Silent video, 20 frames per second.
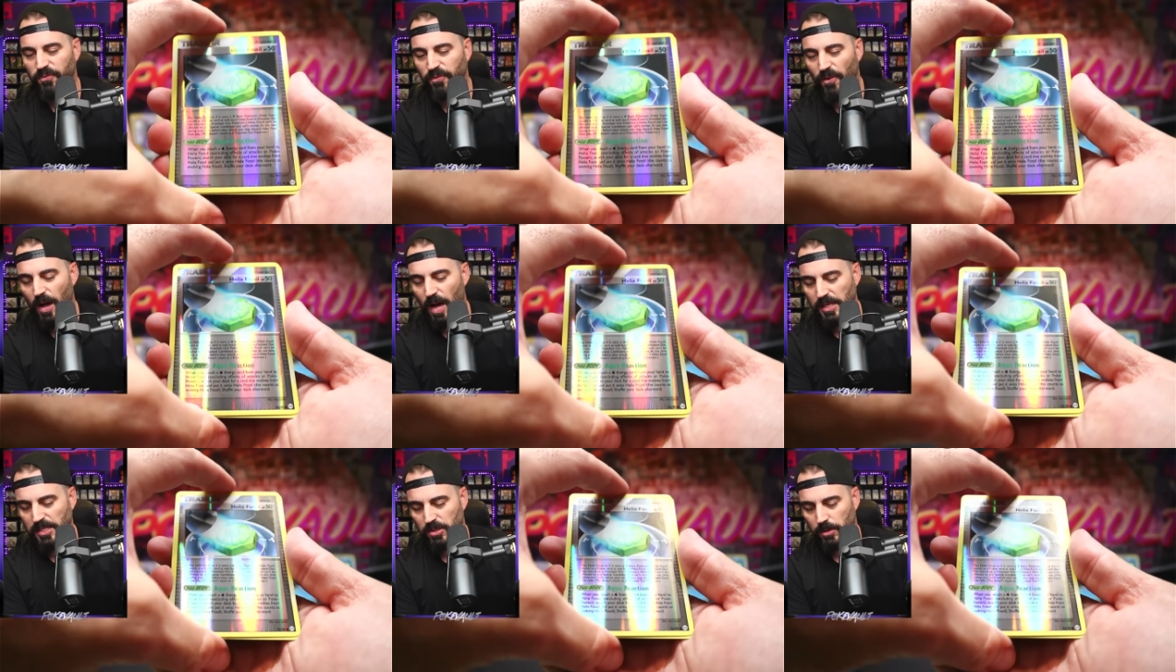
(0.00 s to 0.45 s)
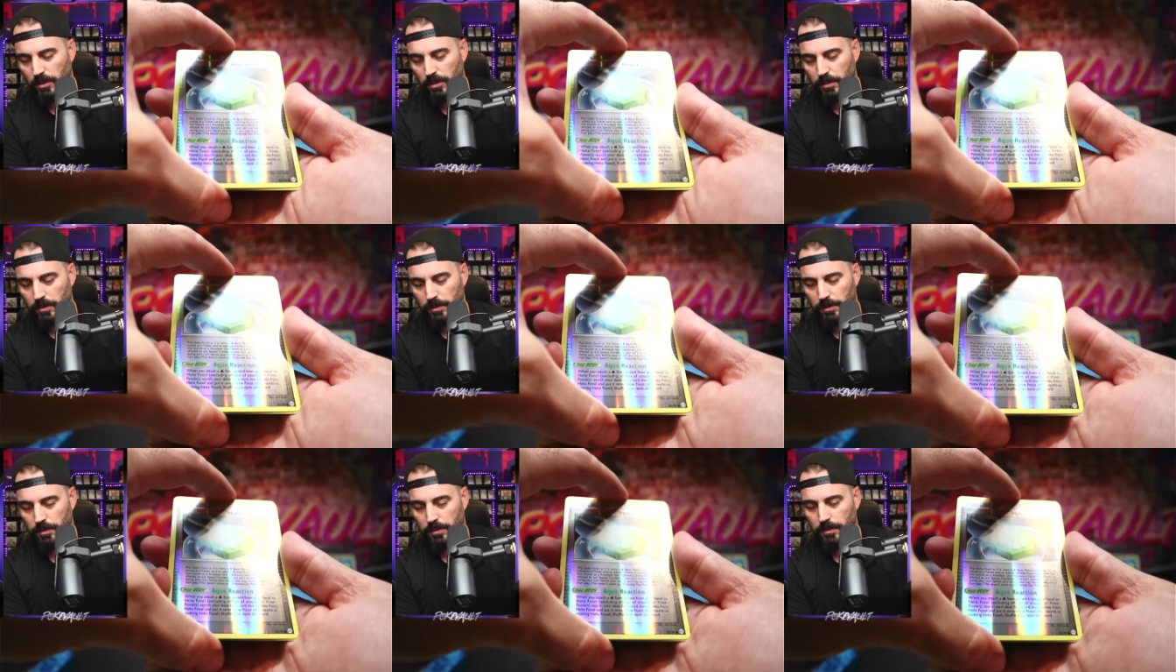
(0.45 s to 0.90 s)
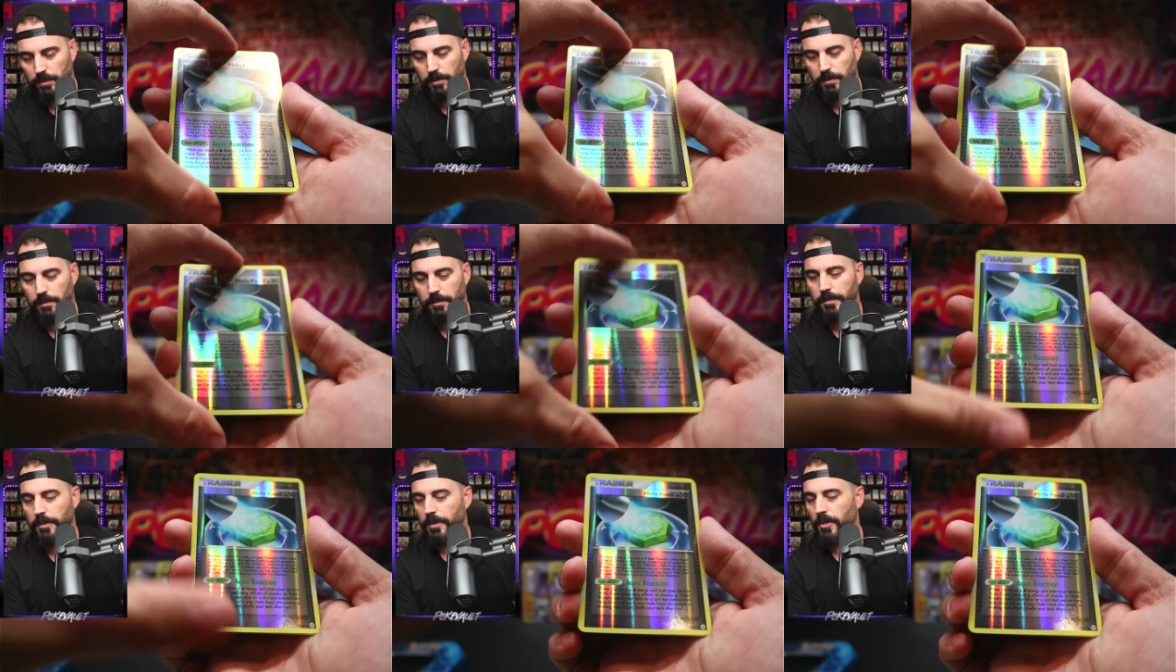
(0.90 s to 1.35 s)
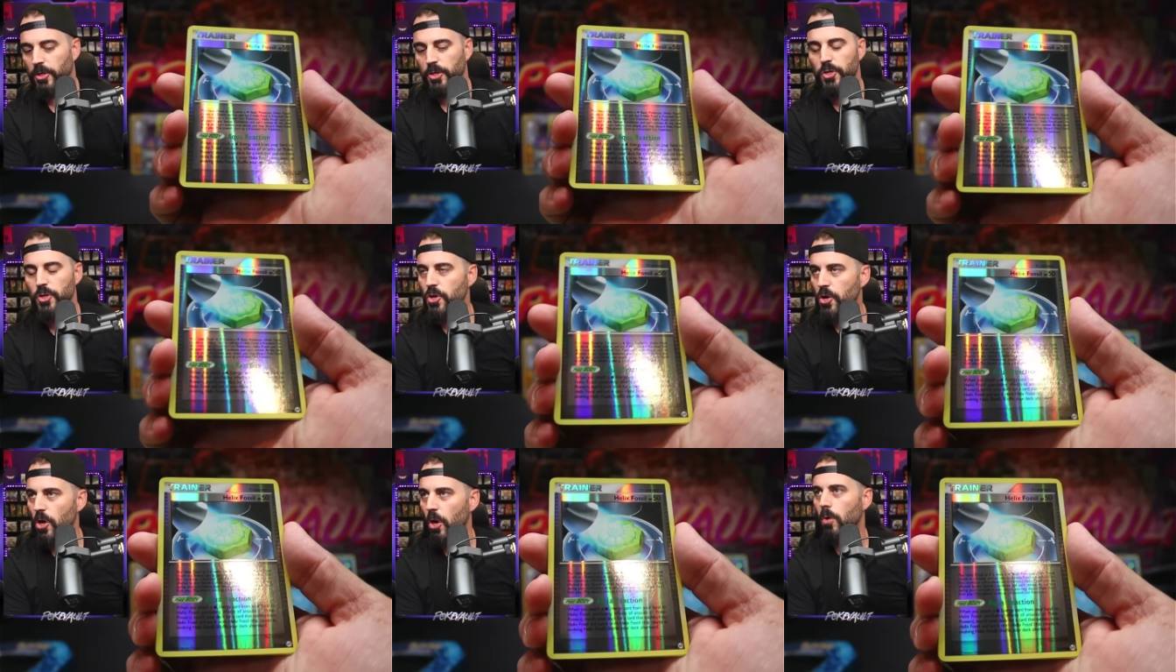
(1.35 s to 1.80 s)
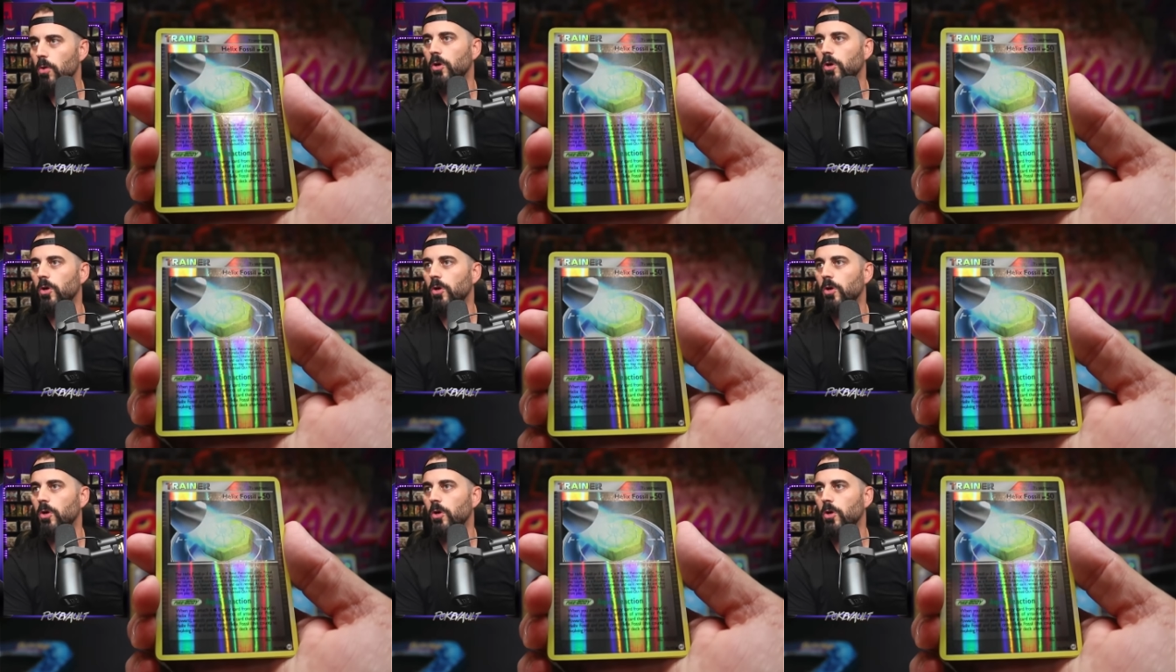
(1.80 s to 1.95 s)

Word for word: Fossil. No